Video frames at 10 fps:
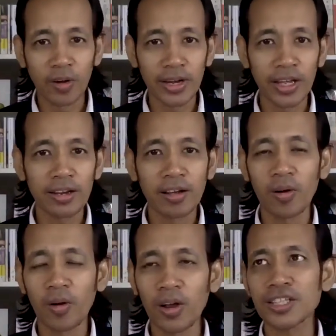on it
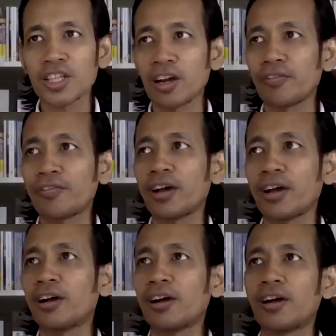or instead of
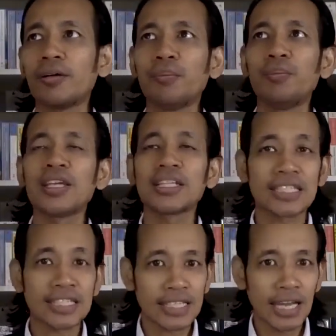uh, being
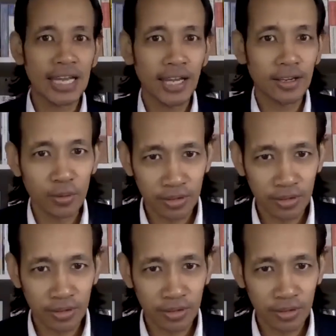sad,